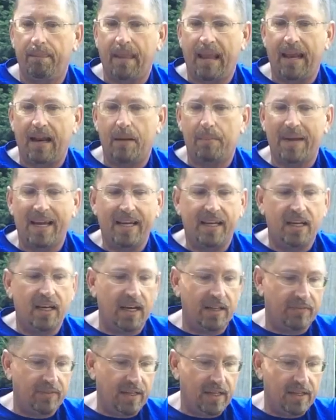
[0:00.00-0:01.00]
And I may
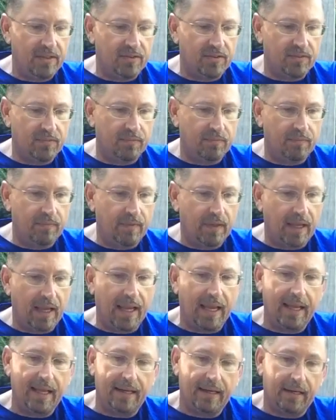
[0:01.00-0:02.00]
cut this,
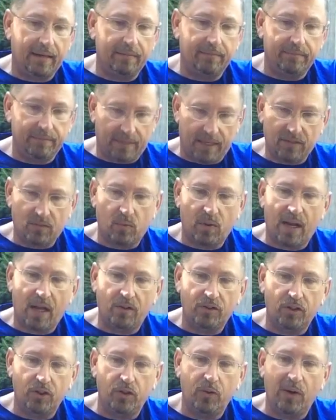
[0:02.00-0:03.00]
and that's what I'll
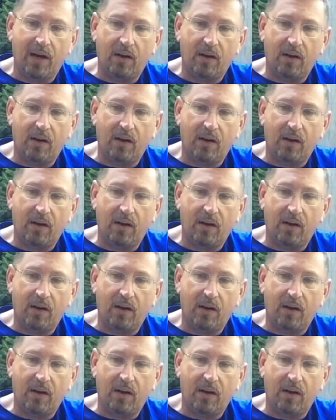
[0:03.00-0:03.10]
do.